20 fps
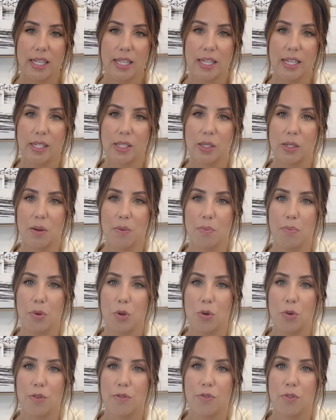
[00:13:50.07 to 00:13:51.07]
this
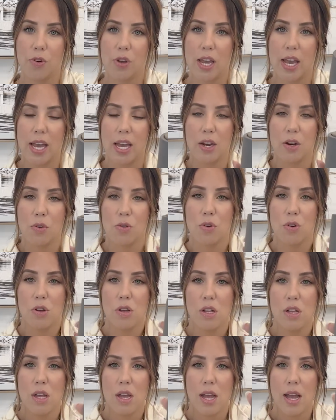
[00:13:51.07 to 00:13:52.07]
beautiful
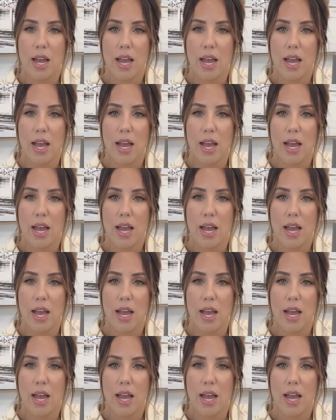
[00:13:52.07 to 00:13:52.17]
candle,